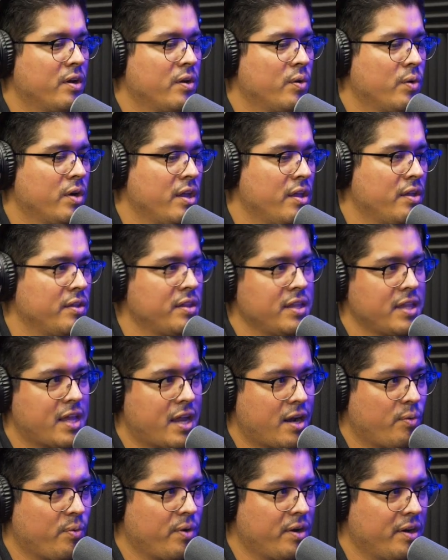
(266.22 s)
Another thing
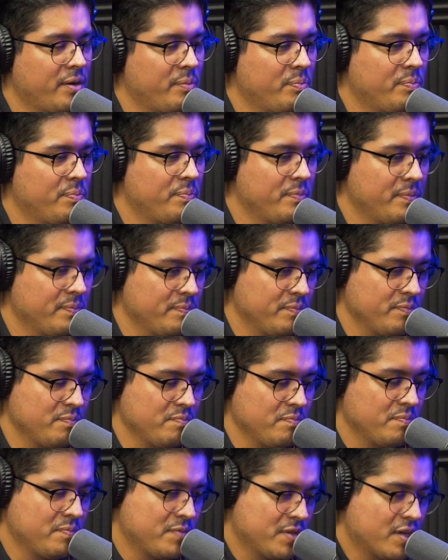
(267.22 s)
that I wanted
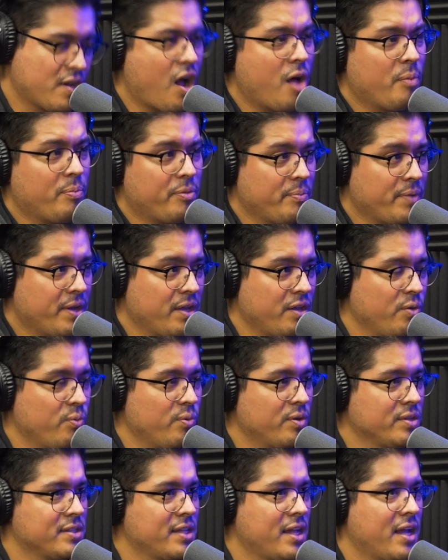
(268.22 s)
to compliment you
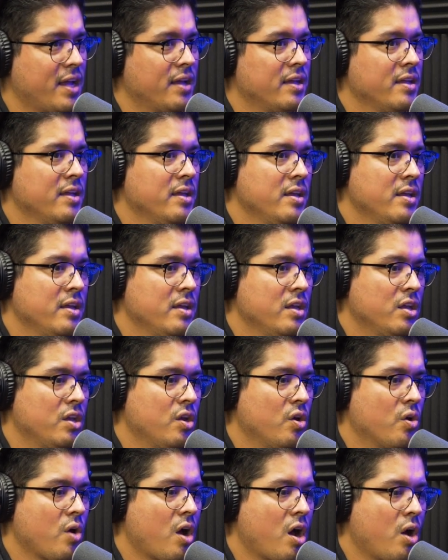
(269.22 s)
was that
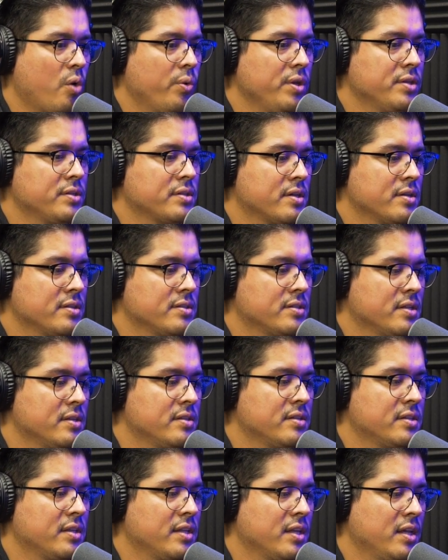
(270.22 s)
you're always
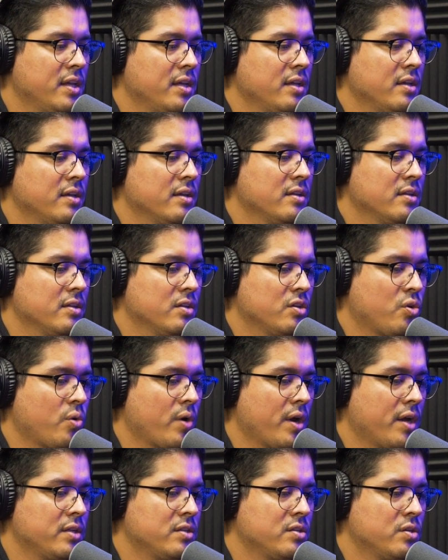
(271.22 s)
consistently
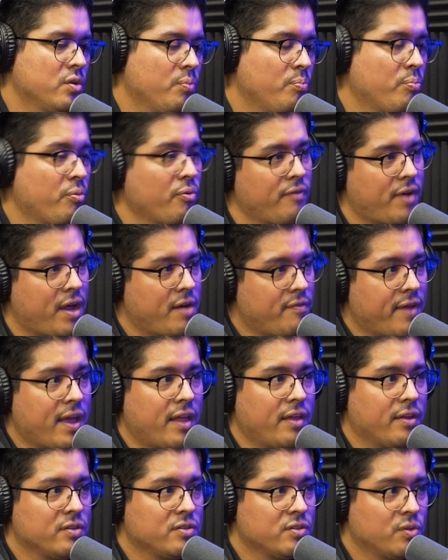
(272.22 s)
trying to provide
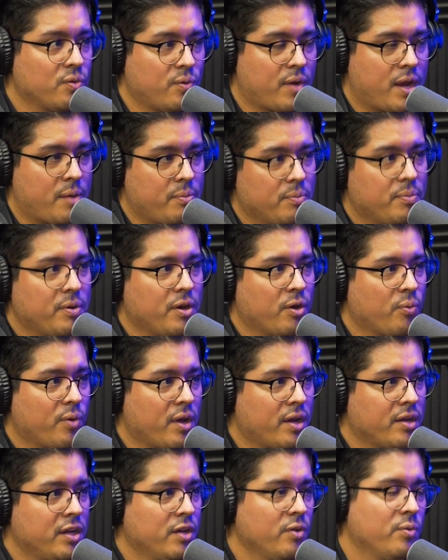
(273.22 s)
value to everybody
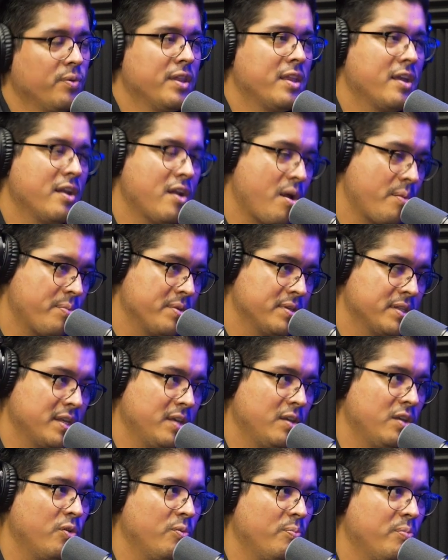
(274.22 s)
around you. And then obviously
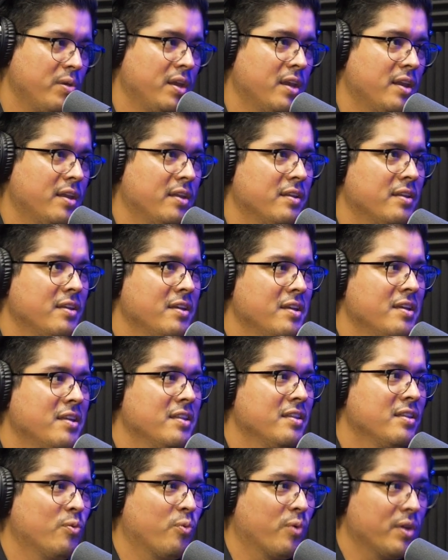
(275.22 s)
you being in
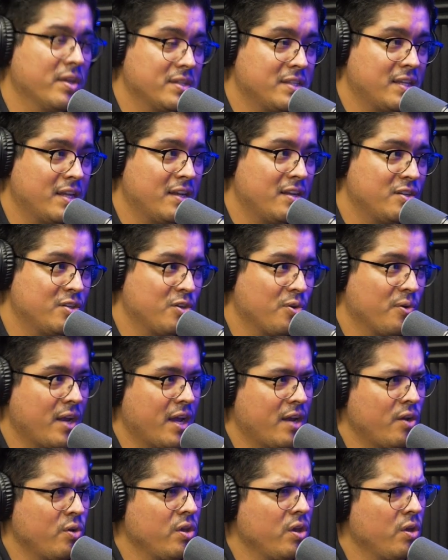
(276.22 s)
the real estate industry,
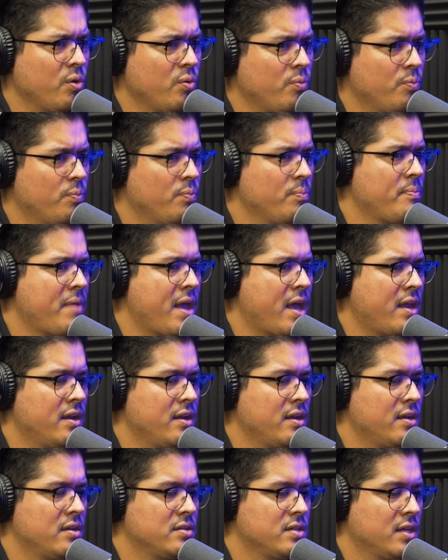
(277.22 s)
I know you
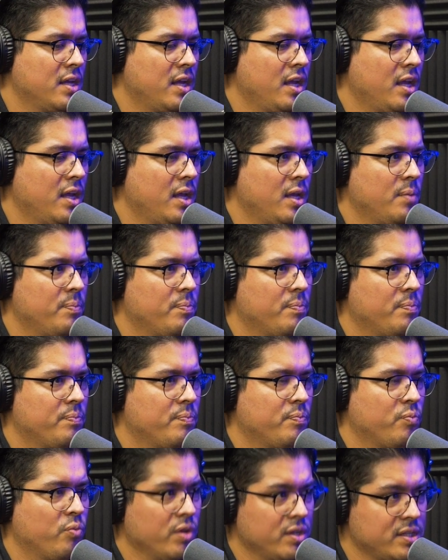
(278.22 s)
manage a
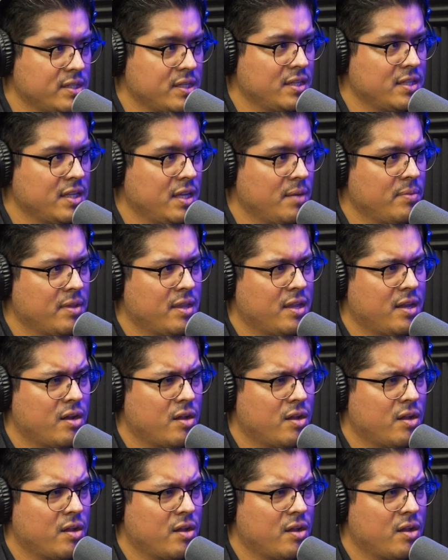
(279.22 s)
real estate team, and then